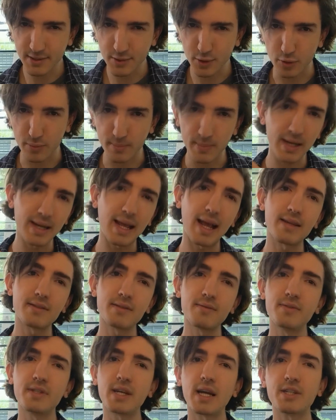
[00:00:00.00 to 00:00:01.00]
soon, but as
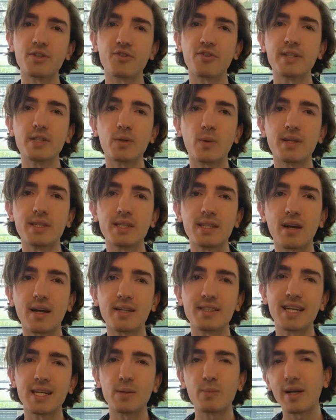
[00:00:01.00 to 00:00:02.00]
of January
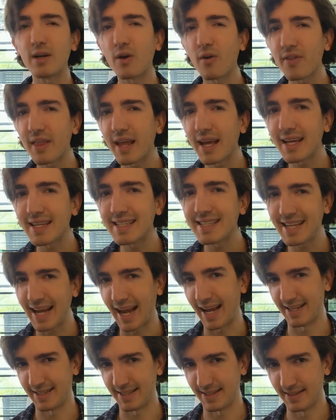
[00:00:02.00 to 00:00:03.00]
2019, we're not there
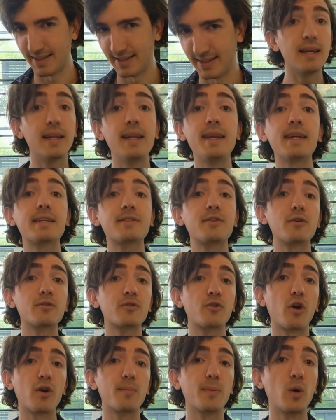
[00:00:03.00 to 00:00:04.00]
yet. Linux on
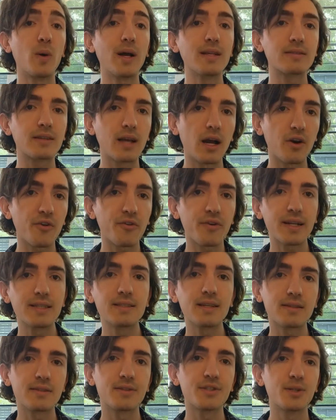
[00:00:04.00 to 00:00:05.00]
Chrome OS currently
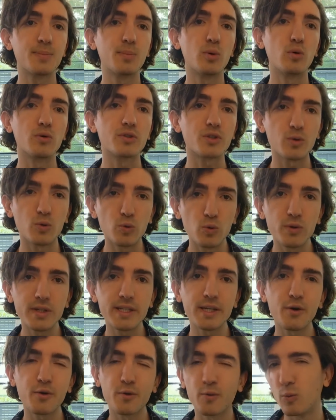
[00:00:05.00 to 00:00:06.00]
doesn't support
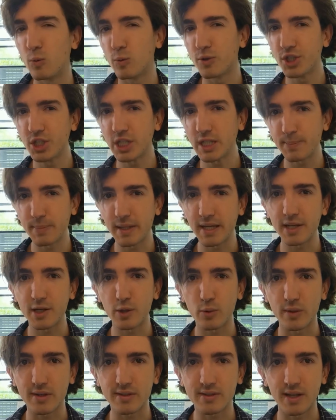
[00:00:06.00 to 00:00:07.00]
audio or
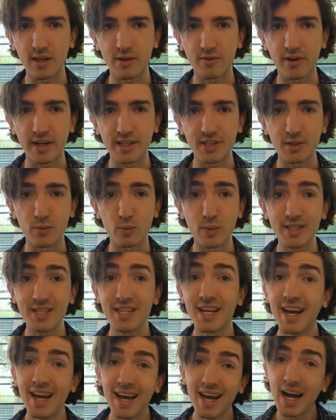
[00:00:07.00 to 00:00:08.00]
GPU acceleration, which
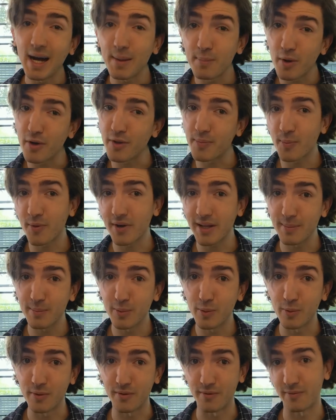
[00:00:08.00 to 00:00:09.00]
are both pretty
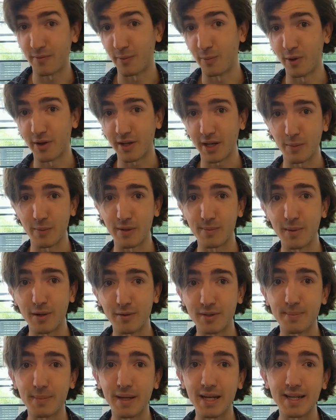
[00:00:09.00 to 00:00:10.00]
important for working with
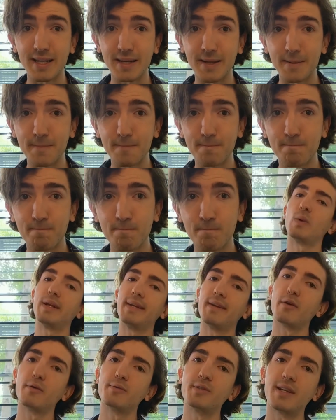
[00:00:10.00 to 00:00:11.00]
multimedia. This
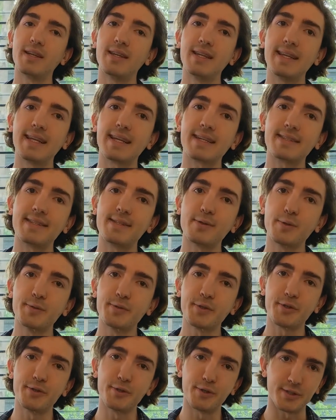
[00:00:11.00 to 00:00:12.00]
window to Linux is
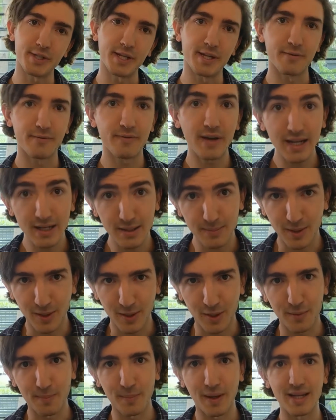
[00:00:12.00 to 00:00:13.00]
also not yet available
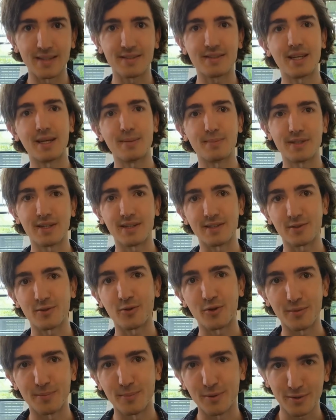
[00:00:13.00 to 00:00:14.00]
on my Samsung
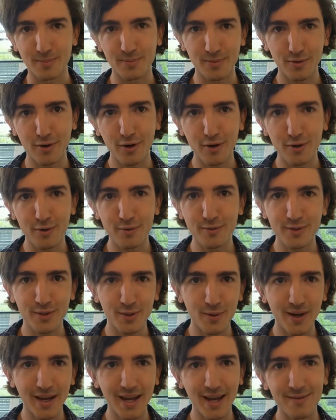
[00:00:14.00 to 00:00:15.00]
Chromebook Pro,
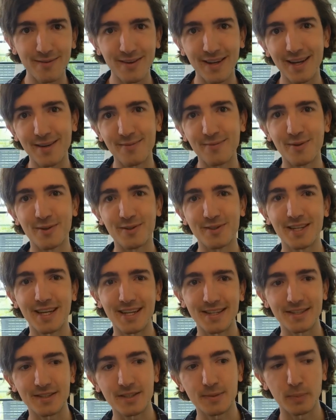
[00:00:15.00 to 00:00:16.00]
so I haven't had
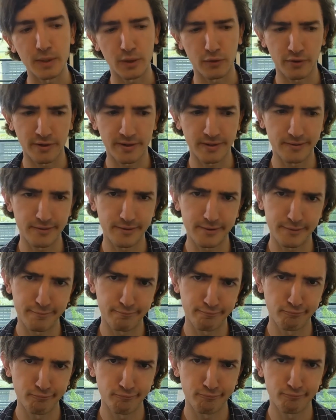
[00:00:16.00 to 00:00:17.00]
first-hand experience.
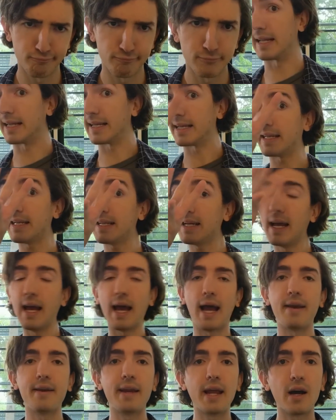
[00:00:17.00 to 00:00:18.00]
Thirdly,
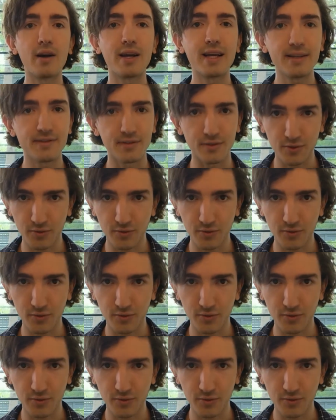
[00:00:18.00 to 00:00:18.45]
and now here's a